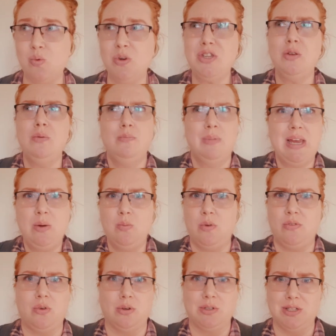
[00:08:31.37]
What do you mean
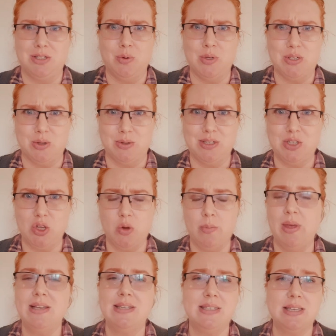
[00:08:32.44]
we've got to do it on
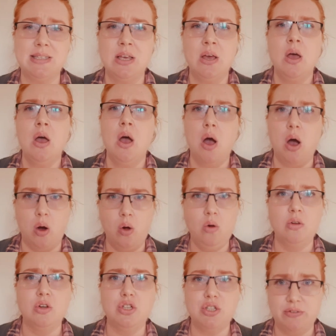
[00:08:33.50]
Zoom? It's this
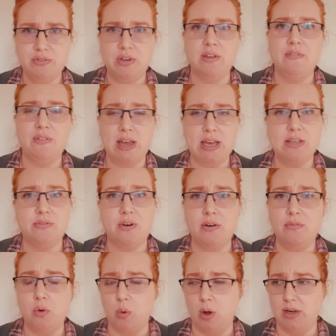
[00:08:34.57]
whole shifting phase for
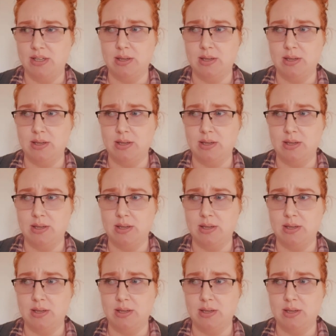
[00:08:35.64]
everyone.